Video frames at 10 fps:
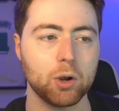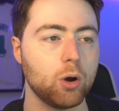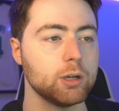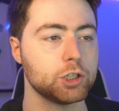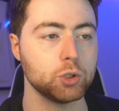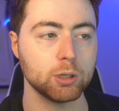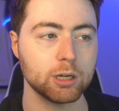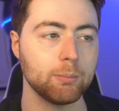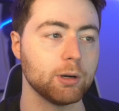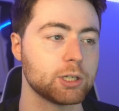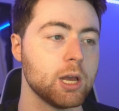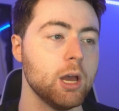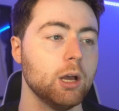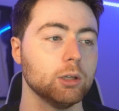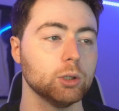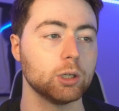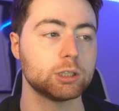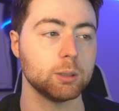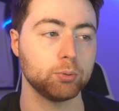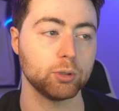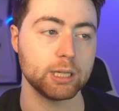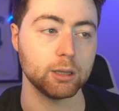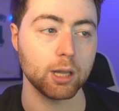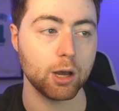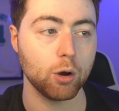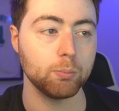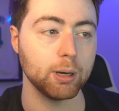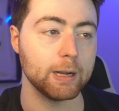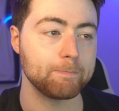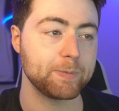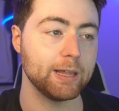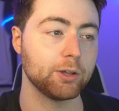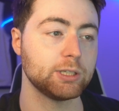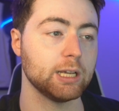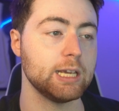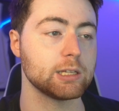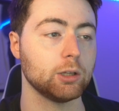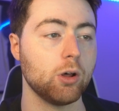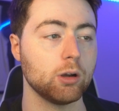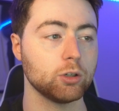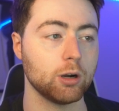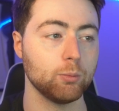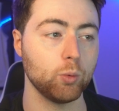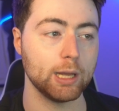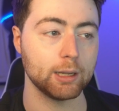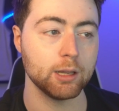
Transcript: All his shooting numbers looked pretty low, but it looks like he's a long arm wing,